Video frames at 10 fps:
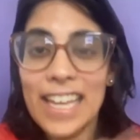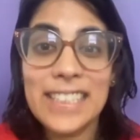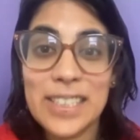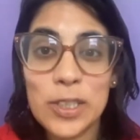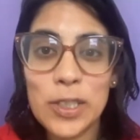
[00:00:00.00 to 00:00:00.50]

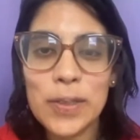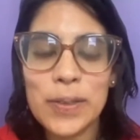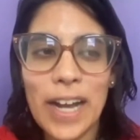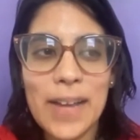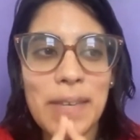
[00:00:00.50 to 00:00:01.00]
it's true.
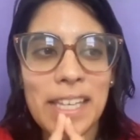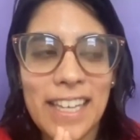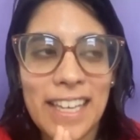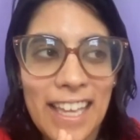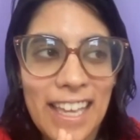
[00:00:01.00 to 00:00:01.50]
I
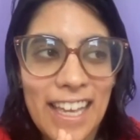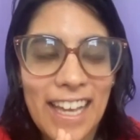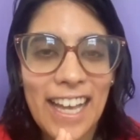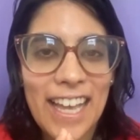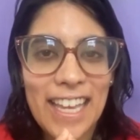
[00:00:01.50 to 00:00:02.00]
mean,
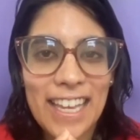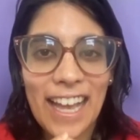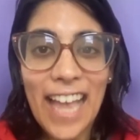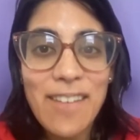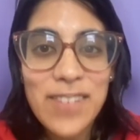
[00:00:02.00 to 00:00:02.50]
I
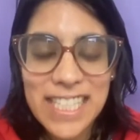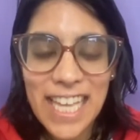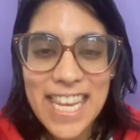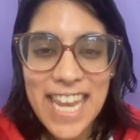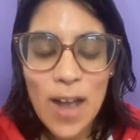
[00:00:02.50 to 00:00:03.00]
have a
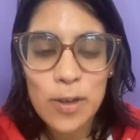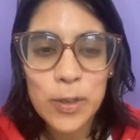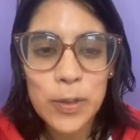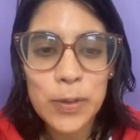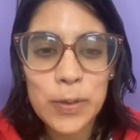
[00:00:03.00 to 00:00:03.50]
son now
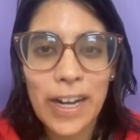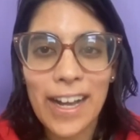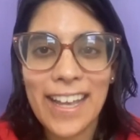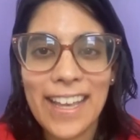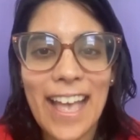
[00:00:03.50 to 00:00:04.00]
who
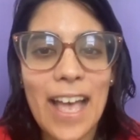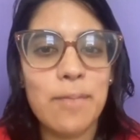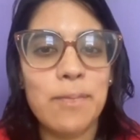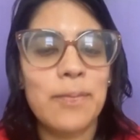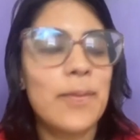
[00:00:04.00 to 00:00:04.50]
I
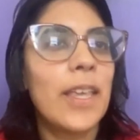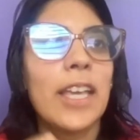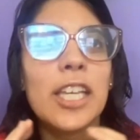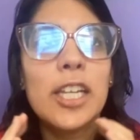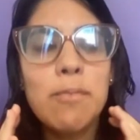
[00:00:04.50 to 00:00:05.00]
am,
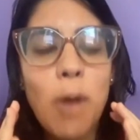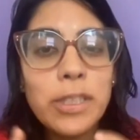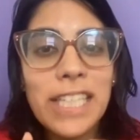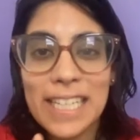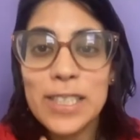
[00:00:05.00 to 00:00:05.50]

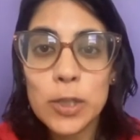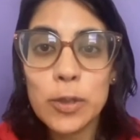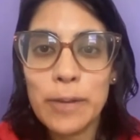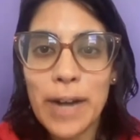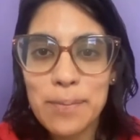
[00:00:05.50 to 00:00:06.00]
molding into
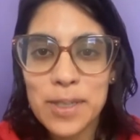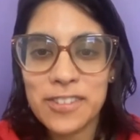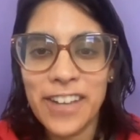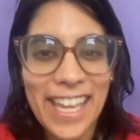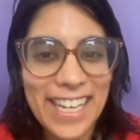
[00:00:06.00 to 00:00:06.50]
a Raptor
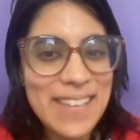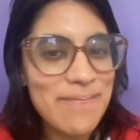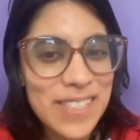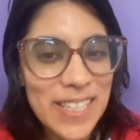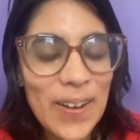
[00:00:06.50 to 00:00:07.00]
fan
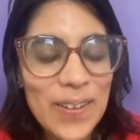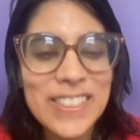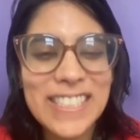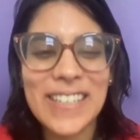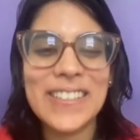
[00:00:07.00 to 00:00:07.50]

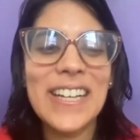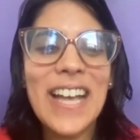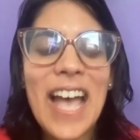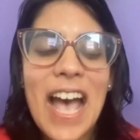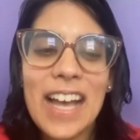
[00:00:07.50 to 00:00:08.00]
himself. So
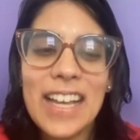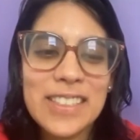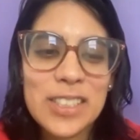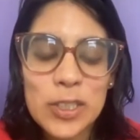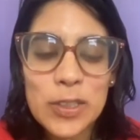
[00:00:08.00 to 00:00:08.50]

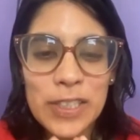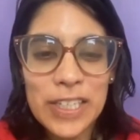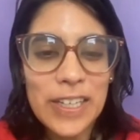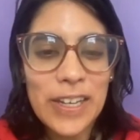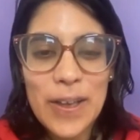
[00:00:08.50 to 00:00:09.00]
it's
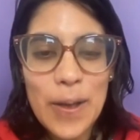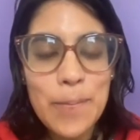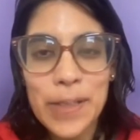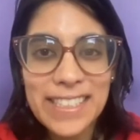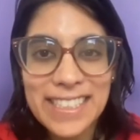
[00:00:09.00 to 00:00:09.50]
truly a
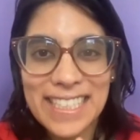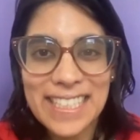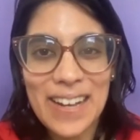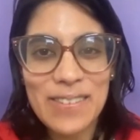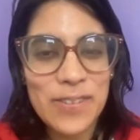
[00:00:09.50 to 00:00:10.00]

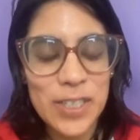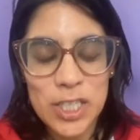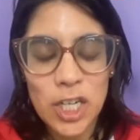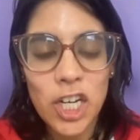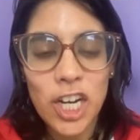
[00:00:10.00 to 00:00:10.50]
blessing for
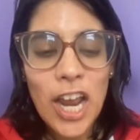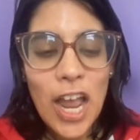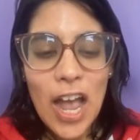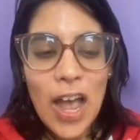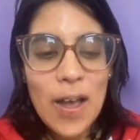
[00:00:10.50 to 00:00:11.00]
sure.
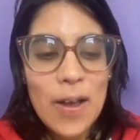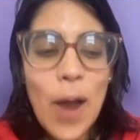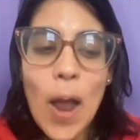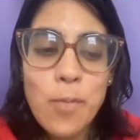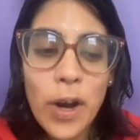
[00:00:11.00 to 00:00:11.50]

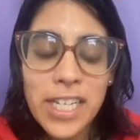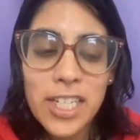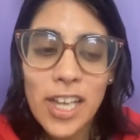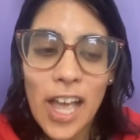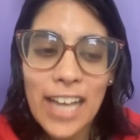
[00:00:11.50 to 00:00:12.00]
I want
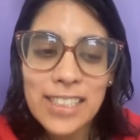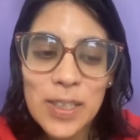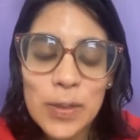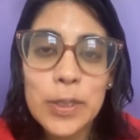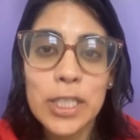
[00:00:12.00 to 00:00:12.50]
to ask
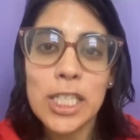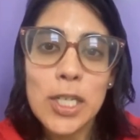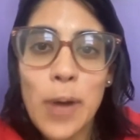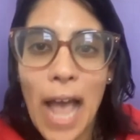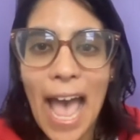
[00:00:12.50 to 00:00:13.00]
you, did
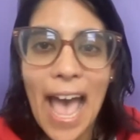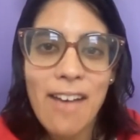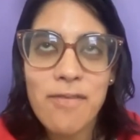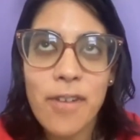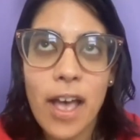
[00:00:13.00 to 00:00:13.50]
you
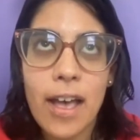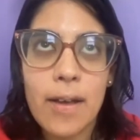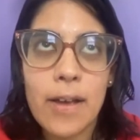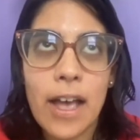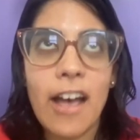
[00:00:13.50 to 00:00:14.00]
have
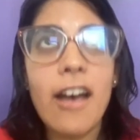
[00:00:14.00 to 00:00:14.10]
a